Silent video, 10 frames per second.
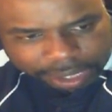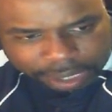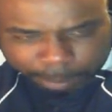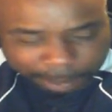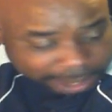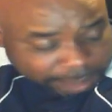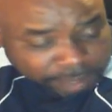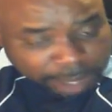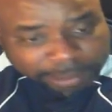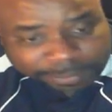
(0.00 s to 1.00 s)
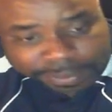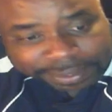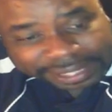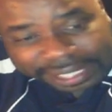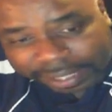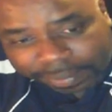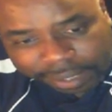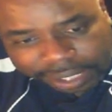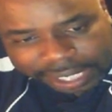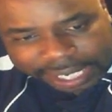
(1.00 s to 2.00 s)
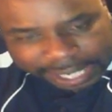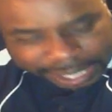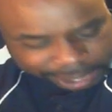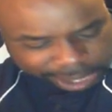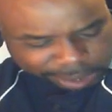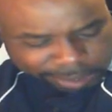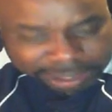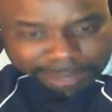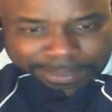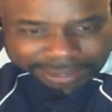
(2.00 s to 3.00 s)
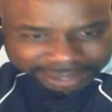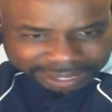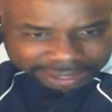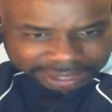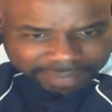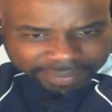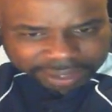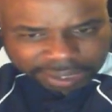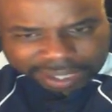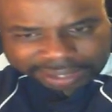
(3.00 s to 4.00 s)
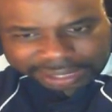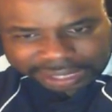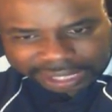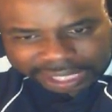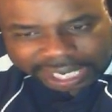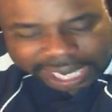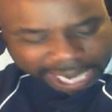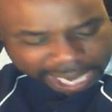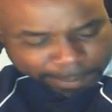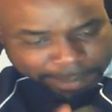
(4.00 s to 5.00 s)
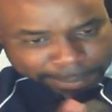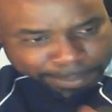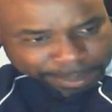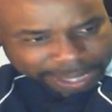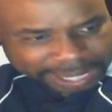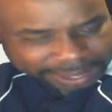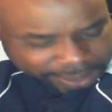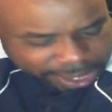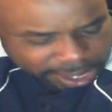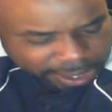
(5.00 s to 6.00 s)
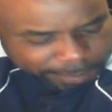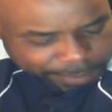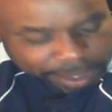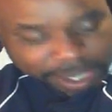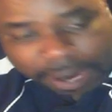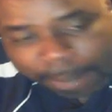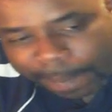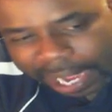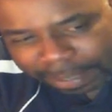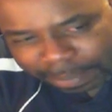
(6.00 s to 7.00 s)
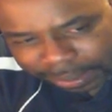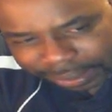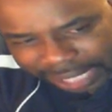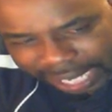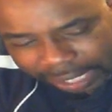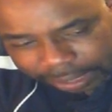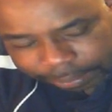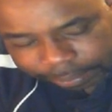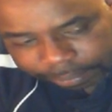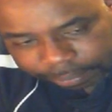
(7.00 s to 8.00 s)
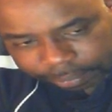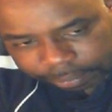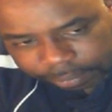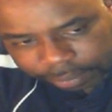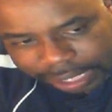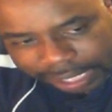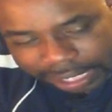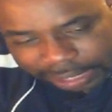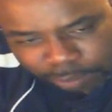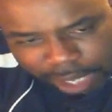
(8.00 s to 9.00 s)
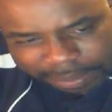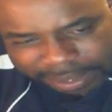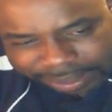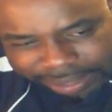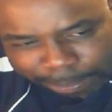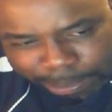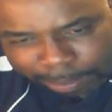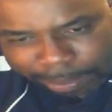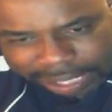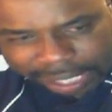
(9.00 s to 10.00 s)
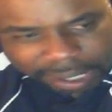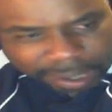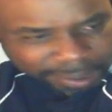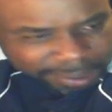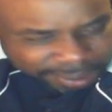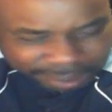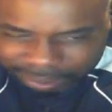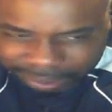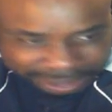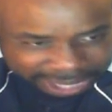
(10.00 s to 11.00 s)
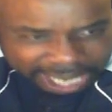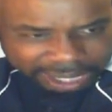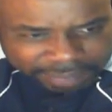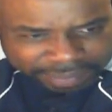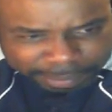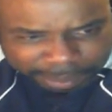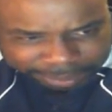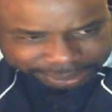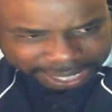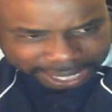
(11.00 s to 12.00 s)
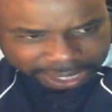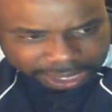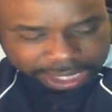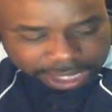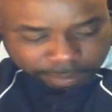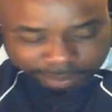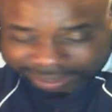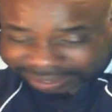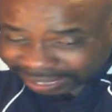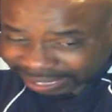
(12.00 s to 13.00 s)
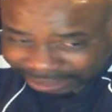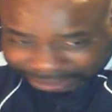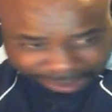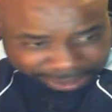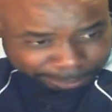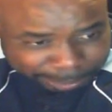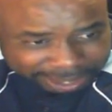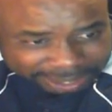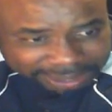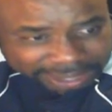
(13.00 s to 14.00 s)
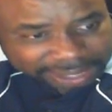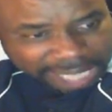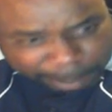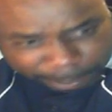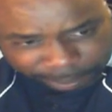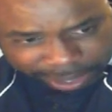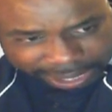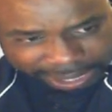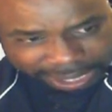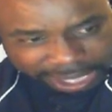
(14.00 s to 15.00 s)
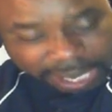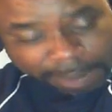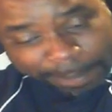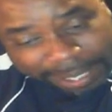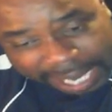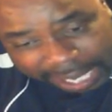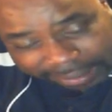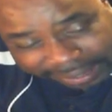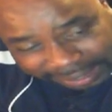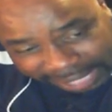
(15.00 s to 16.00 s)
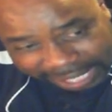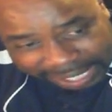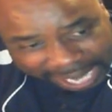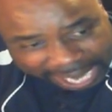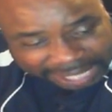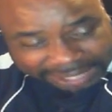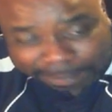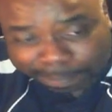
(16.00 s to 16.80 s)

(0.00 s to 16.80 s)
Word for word: Go back to Romans 14 and 1. And those in position of authority have been placed there by the Most High. That's why when you see people that are not of the Most High, when you see these church buildings that's operating because Satan has